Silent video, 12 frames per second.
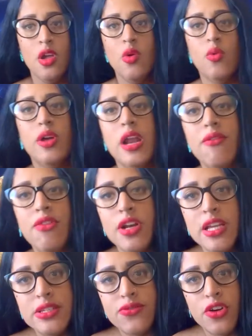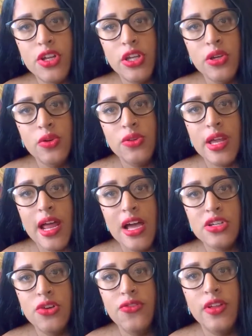whatever it is for you that
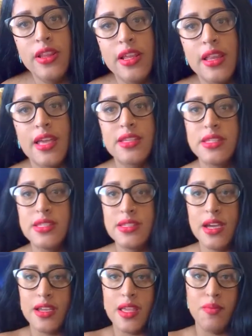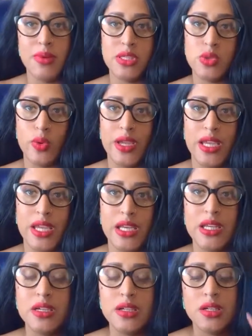has you feeling like stuck in
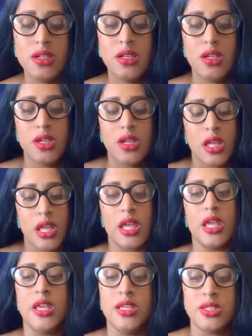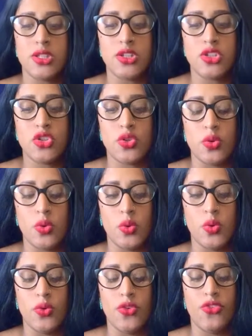between, is
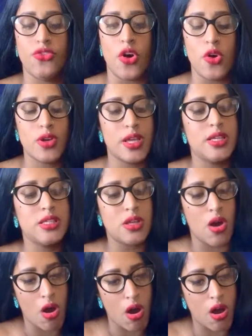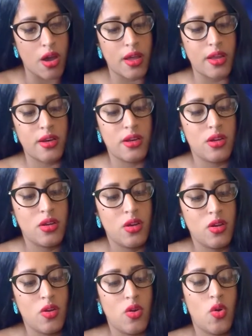to focus on
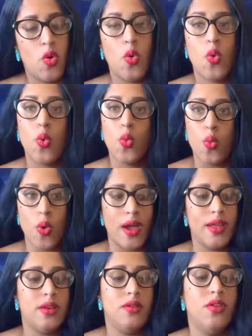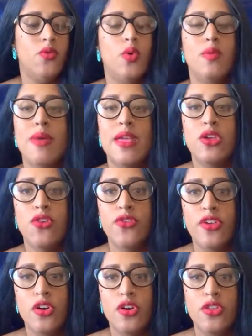what would make you
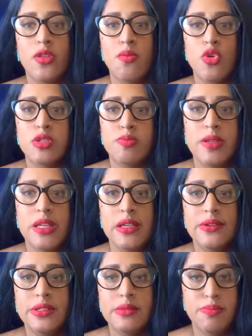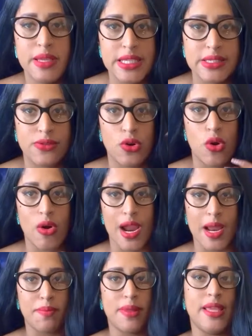feel the most peaceful or
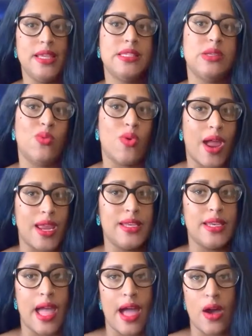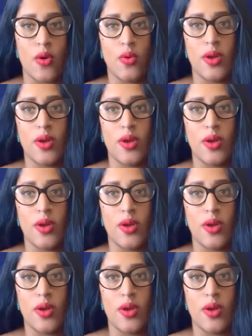at peace right now.